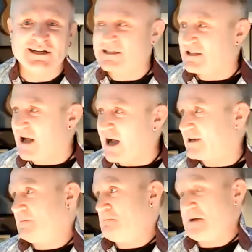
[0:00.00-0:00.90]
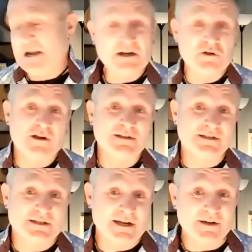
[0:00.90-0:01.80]
is not
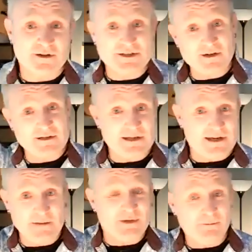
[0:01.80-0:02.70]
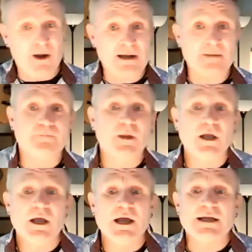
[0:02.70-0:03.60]
ignorance, because ignorance is like an empty bucket.
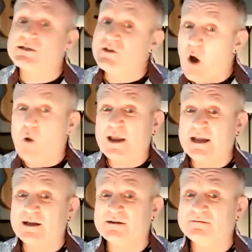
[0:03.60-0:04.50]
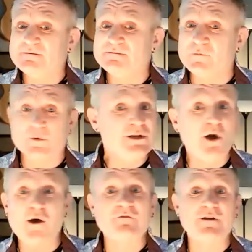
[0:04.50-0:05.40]
It's knowing. When you
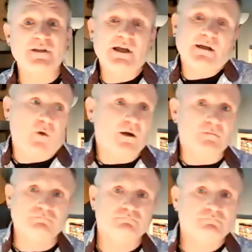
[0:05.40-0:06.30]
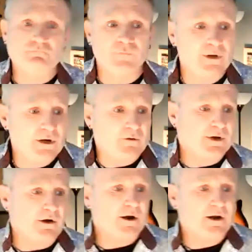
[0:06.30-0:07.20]
know everything, well, when
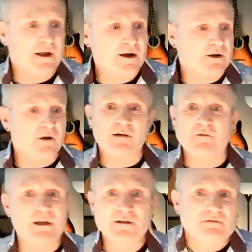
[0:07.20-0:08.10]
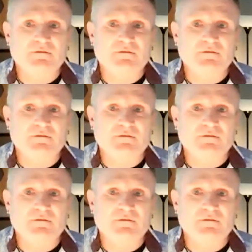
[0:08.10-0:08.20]
you're already there and you know everything,